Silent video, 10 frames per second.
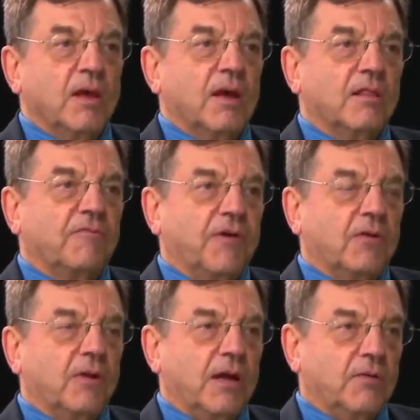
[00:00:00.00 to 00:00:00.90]
the
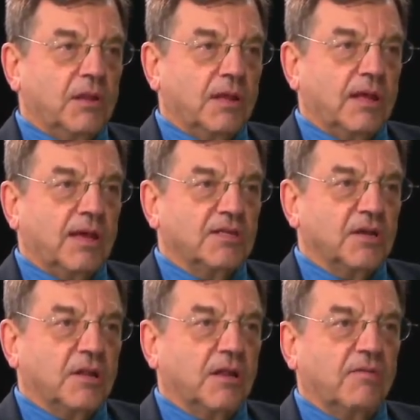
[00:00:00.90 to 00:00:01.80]
Federal Housing
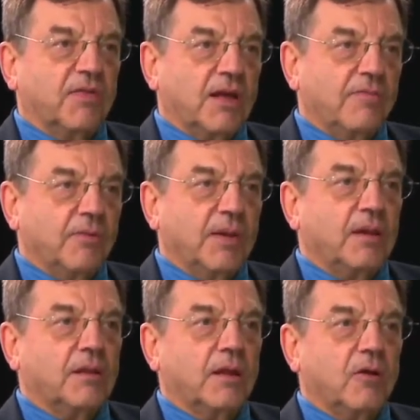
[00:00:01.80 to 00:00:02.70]
Agency of the government said,